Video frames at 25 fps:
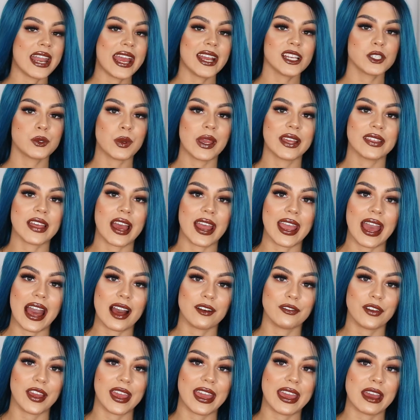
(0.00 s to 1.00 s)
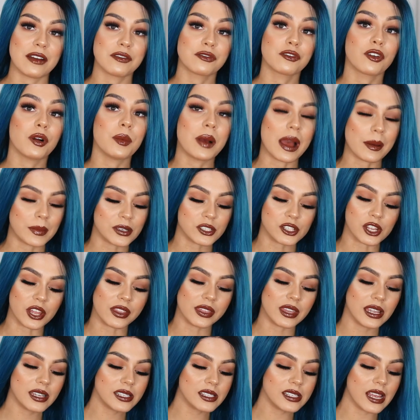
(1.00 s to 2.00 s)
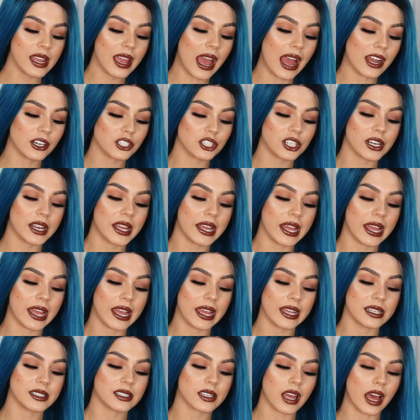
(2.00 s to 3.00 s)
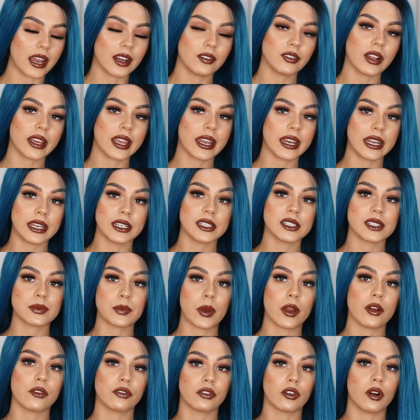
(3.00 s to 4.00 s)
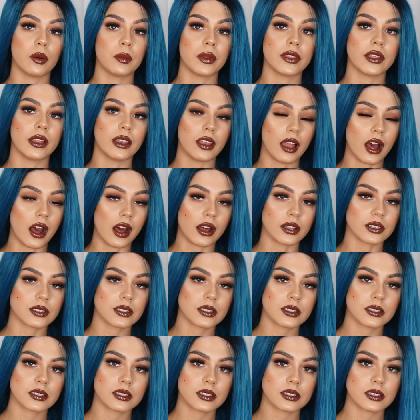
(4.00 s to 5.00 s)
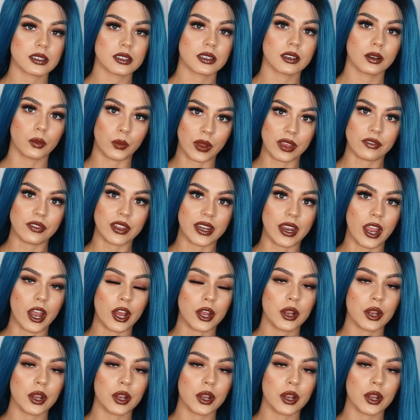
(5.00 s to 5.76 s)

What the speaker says: next wig that I have here from Amazon, this actually is kind of like an inspo from the last wig video.